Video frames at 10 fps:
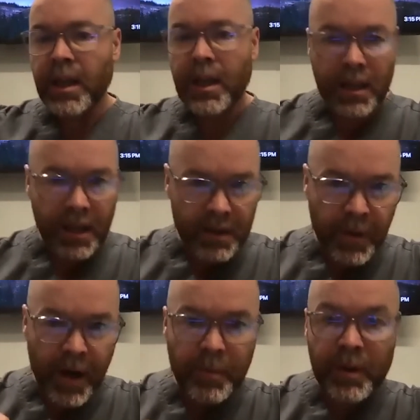The gut's
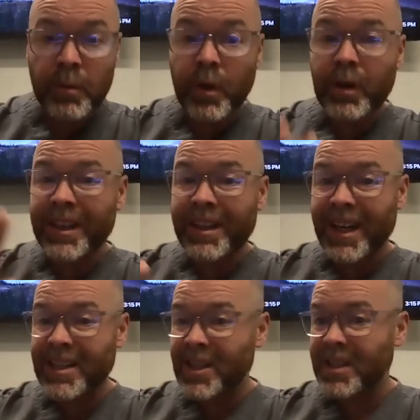properly working,
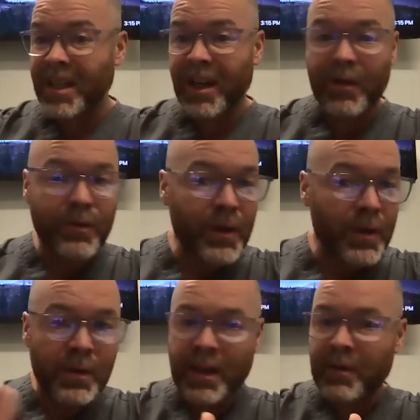digesting our
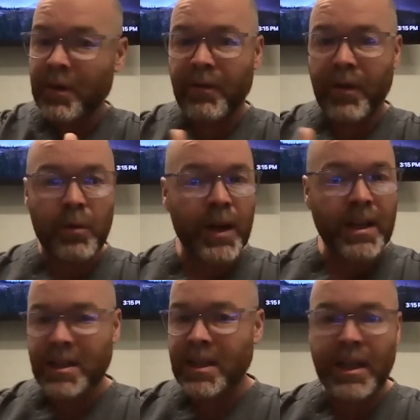food, getting rid of our
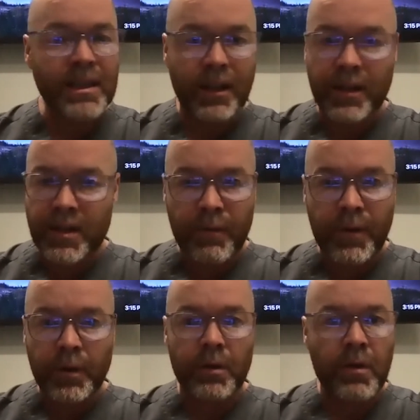waste. It's an intelligent
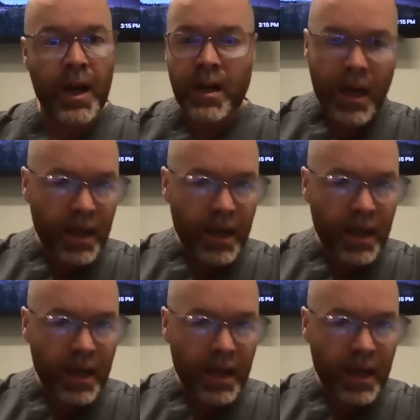filter, right?